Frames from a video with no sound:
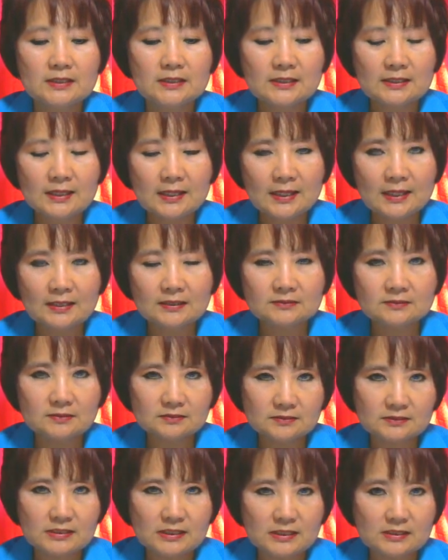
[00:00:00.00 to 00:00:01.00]
It has
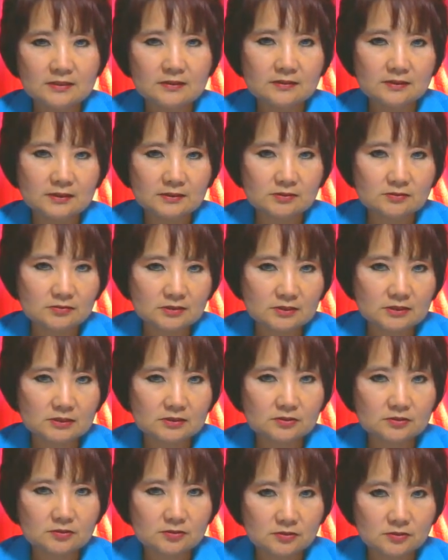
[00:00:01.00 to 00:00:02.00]
the data that you
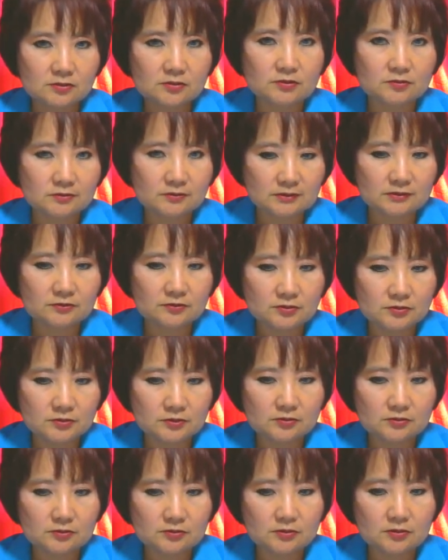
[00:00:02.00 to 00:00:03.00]
need to
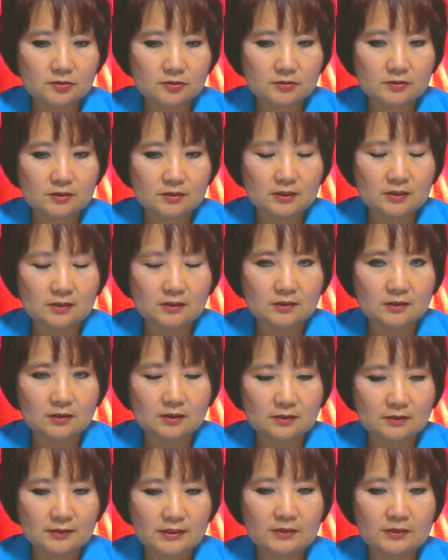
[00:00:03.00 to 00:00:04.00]
do
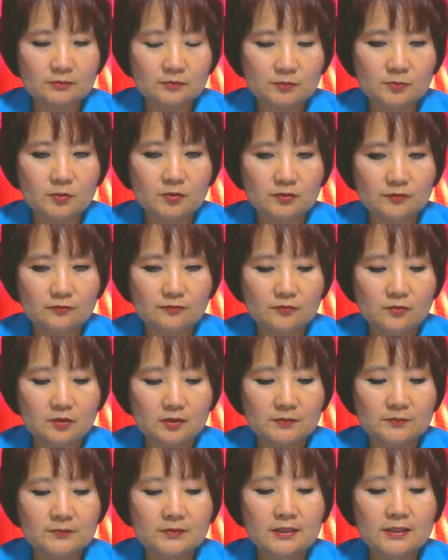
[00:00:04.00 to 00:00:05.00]
your lab report
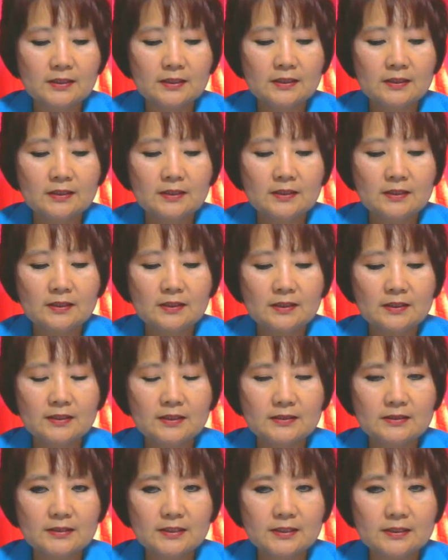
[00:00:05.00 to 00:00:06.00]
form,
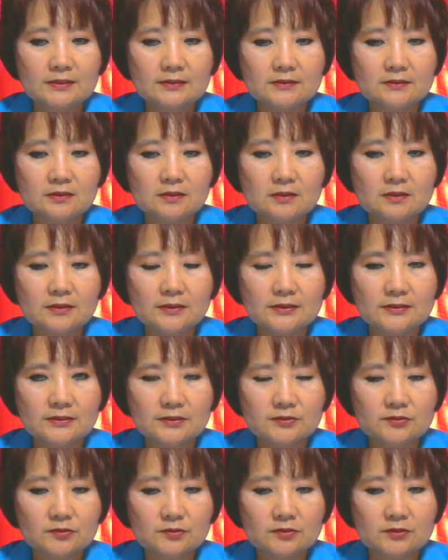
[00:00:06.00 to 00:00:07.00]
and
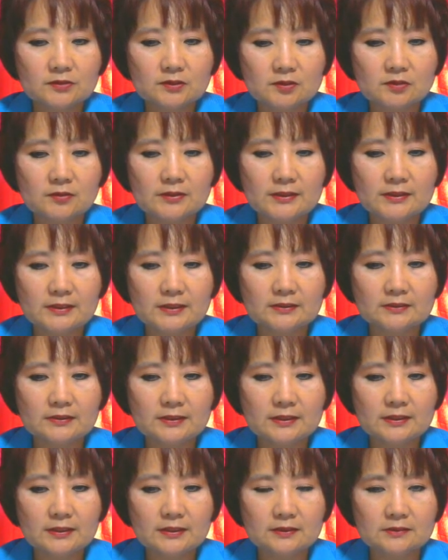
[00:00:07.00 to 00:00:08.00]
then you're going to go ahead
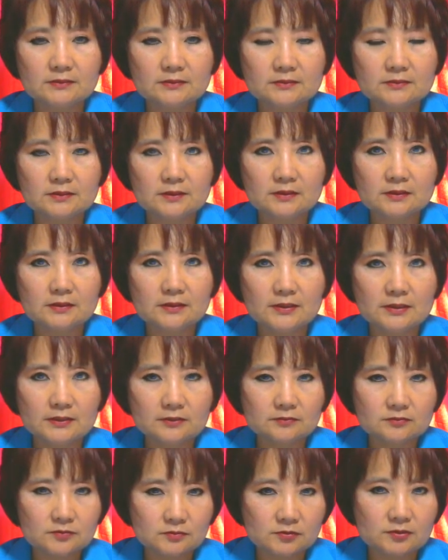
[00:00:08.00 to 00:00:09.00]

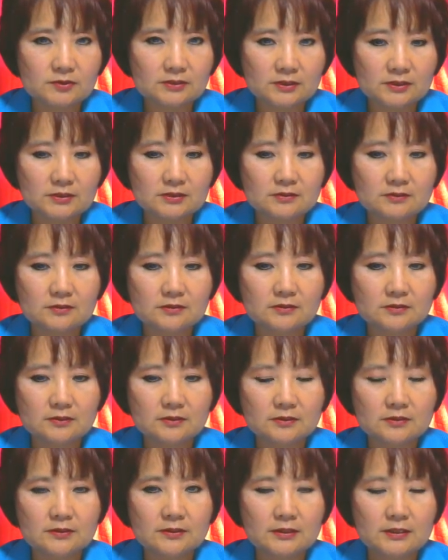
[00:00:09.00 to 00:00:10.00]
and turn in
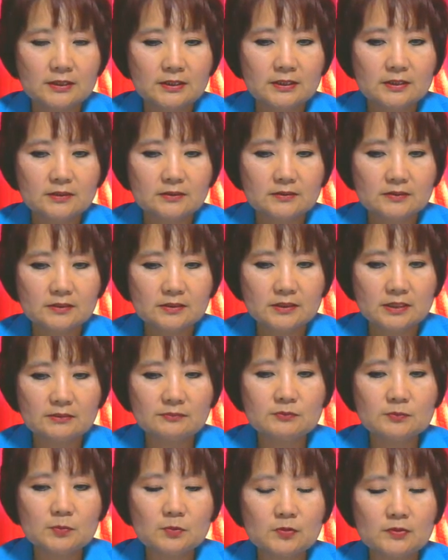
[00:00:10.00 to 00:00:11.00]
the
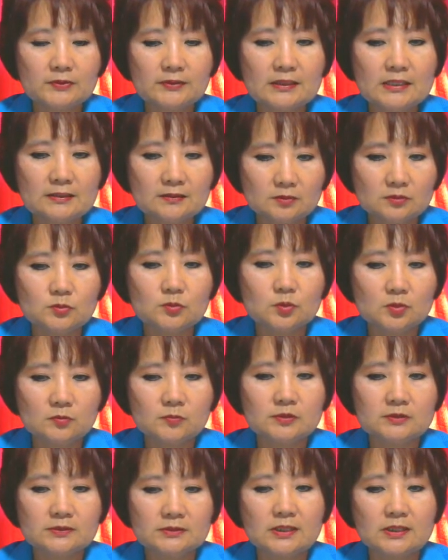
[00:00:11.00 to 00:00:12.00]
lab report at the
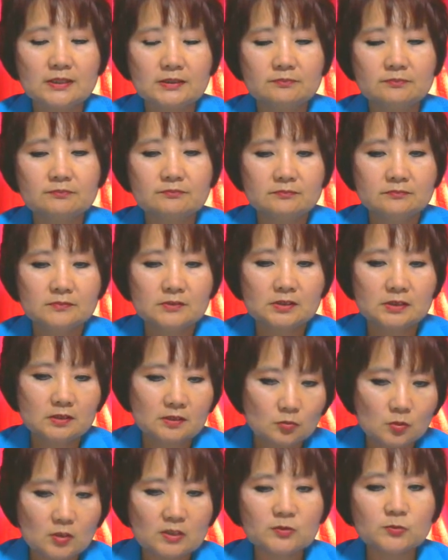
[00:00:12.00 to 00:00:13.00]
normal time,
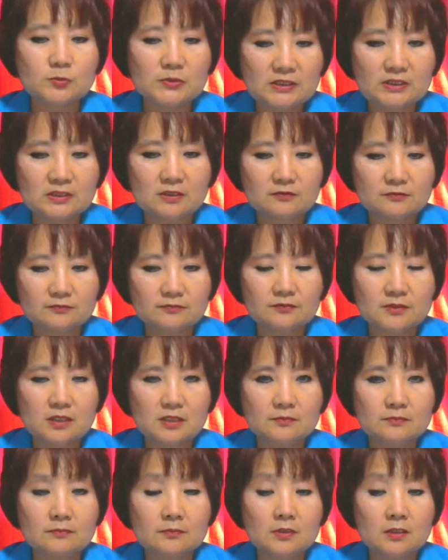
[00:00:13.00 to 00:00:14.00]
1 week
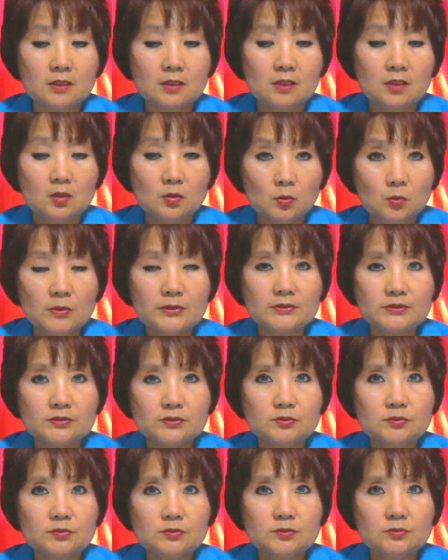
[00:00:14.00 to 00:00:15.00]
from
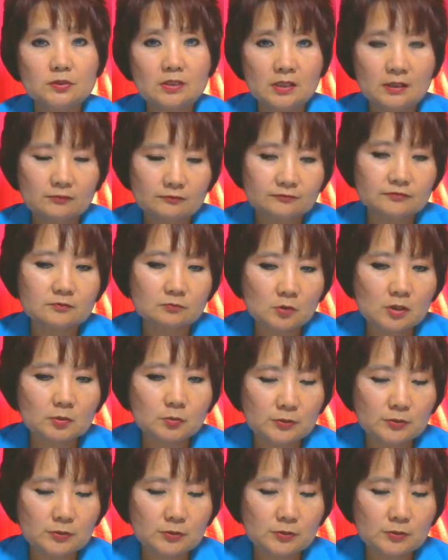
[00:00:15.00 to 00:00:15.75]
March